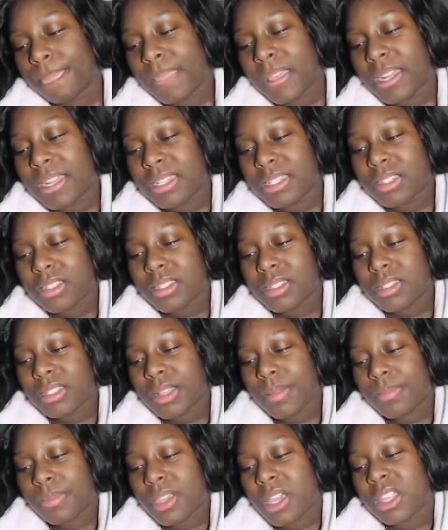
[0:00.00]
And it's just
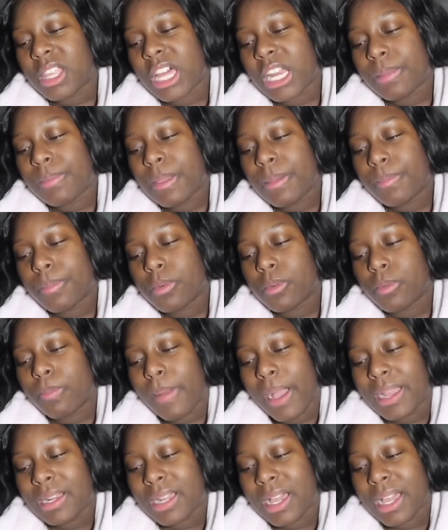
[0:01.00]
something a lot of people
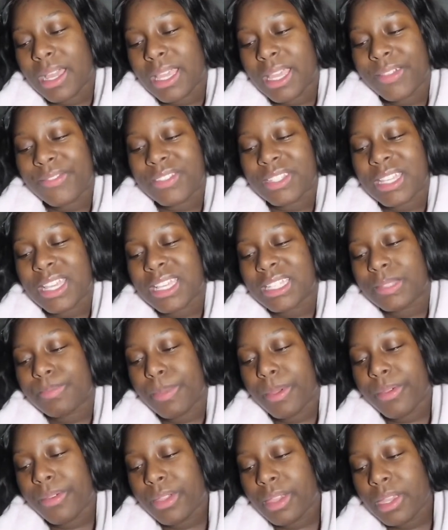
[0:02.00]
might not
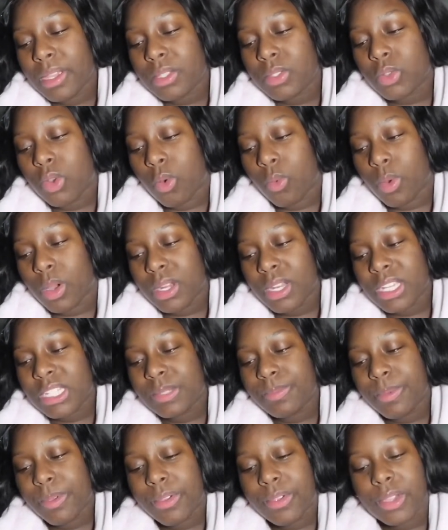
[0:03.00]
experience or want to
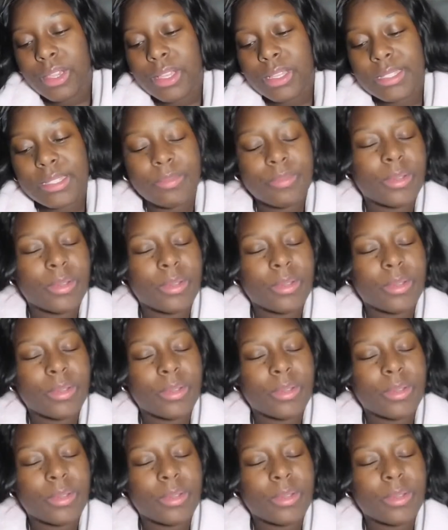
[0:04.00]
experience.